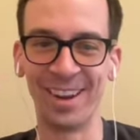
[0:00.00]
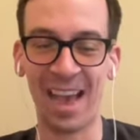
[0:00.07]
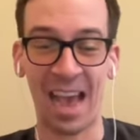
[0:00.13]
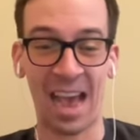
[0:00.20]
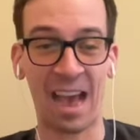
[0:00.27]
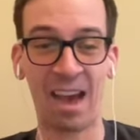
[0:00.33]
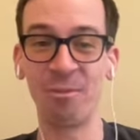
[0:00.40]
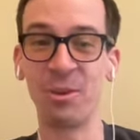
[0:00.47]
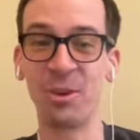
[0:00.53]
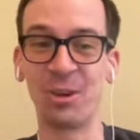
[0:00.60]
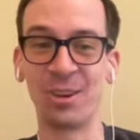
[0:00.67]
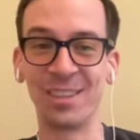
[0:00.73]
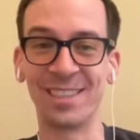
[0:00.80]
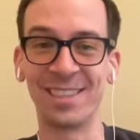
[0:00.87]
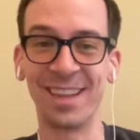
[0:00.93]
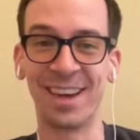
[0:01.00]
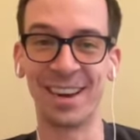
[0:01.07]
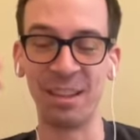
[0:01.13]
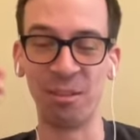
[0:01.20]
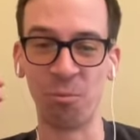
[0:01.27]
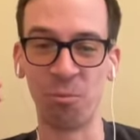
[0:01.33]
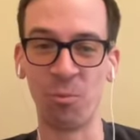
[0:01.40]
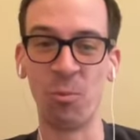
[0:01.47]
how you got started,